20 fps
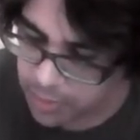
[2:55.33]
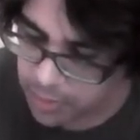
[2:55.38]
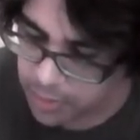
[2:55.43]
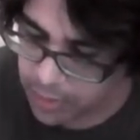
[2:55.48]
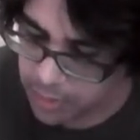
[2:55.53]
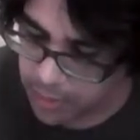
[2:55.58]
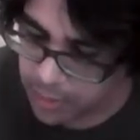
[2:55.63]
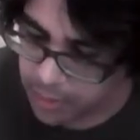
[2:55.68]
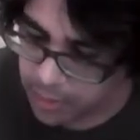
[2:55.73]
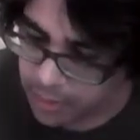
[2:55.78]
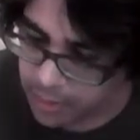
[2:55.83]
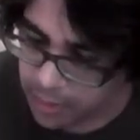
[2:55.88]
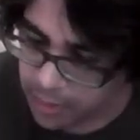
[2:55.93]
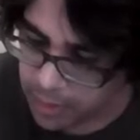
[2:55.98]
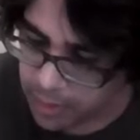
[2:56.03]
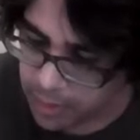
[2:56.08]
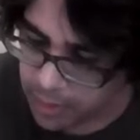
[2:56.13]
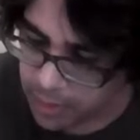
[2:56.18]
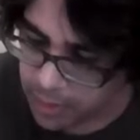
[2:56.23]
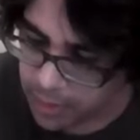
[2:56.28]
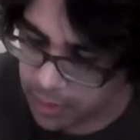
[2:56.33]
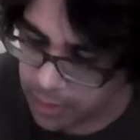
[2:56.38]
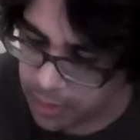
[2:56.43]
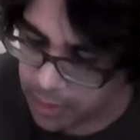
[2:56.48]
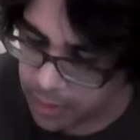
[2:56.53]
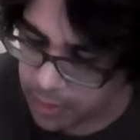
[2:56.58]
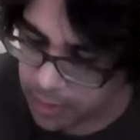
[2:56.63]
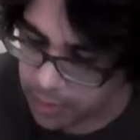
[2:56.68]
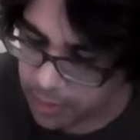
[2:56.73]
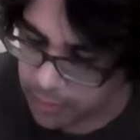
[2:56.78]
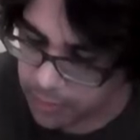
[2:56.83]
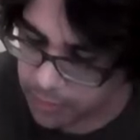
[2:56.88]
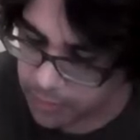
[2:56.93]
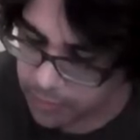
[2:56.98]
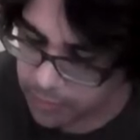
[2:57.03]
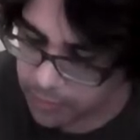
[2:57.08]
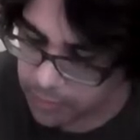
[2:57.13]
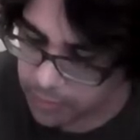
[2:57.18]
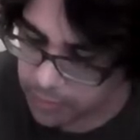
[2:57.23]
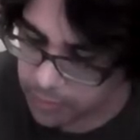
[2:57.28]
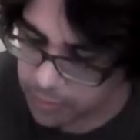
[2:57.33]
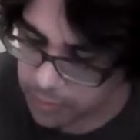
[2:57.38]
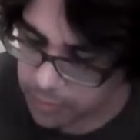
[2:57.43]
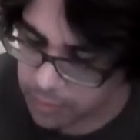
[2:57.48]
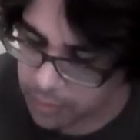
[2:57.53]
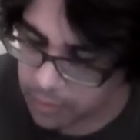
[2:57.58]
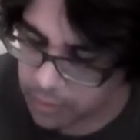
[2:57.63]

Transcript: No one is speaking in this clip.